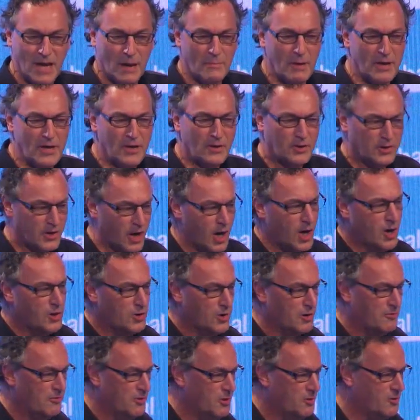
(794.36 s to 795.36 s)
I mean, you could
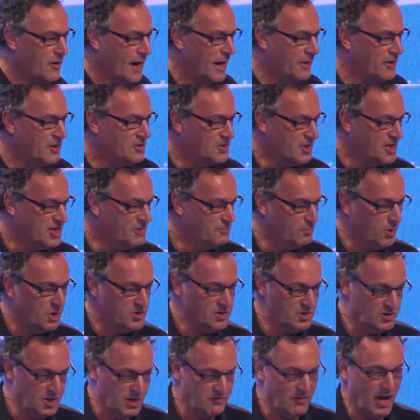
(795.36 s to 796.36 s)
argue if nuclear energy is
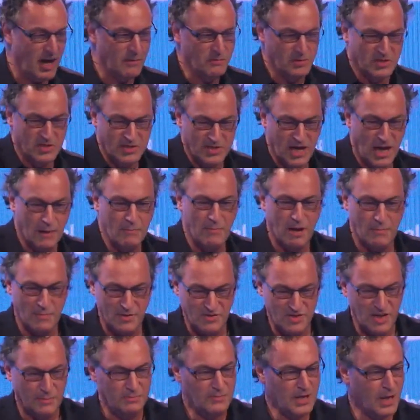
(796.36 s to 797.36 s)
positive. I would say
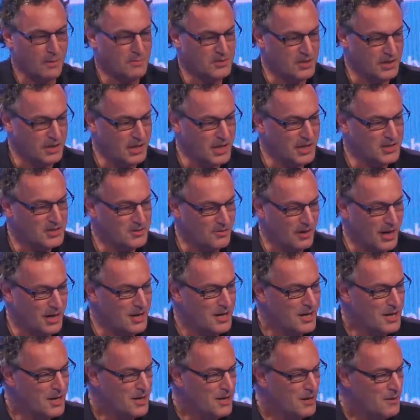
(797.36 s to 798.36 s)
maybe sometimes it is,
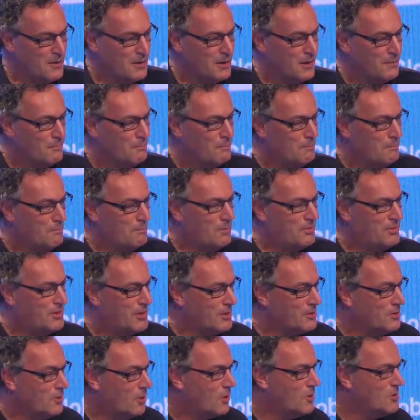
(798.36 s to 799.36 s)
right? But
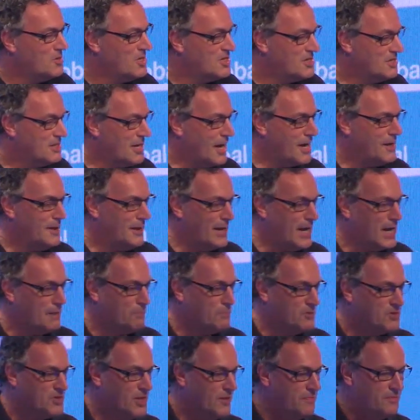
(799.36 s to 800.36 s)
technology is
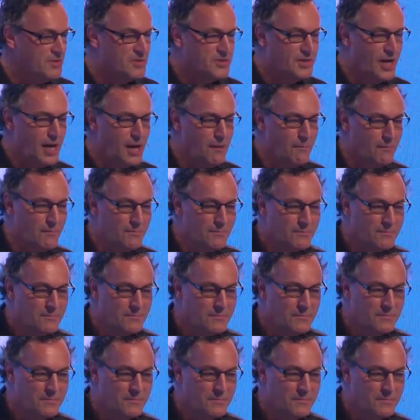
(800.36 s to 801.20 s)
ninety-eight percent the same.